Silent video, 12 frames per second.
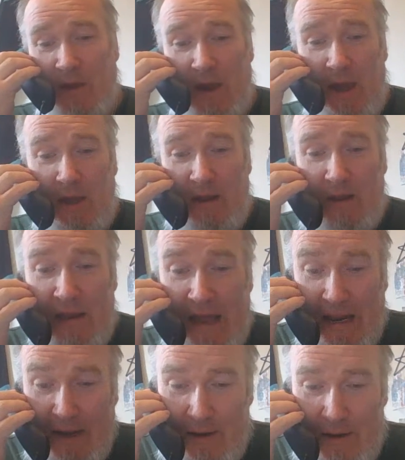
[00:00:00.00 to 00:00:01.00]
Kill
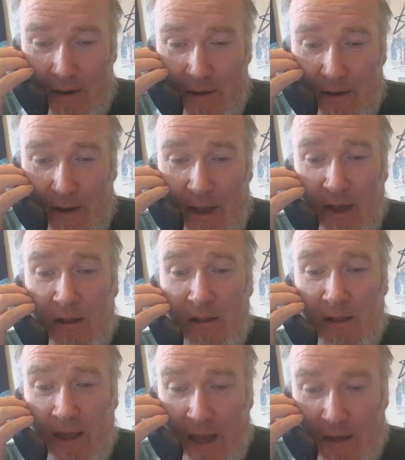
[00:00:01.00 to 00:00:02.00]
Lenin,
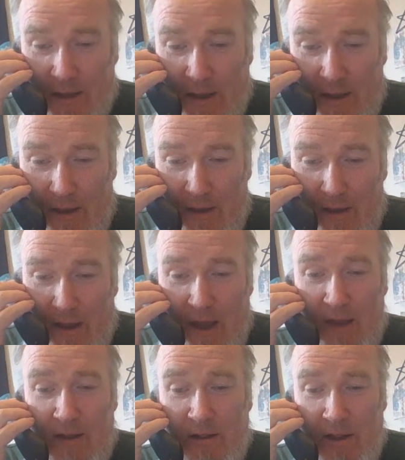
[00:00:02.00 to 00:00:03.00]
kill Gandhi,
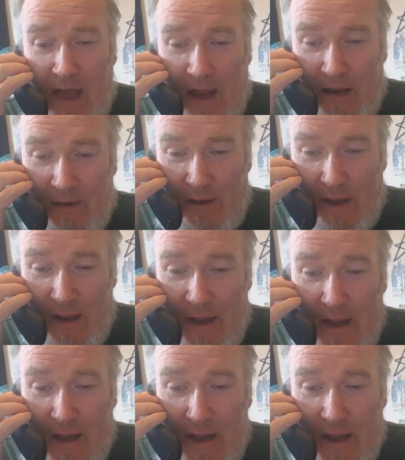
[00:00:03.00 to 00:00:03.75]
kill Kennedy,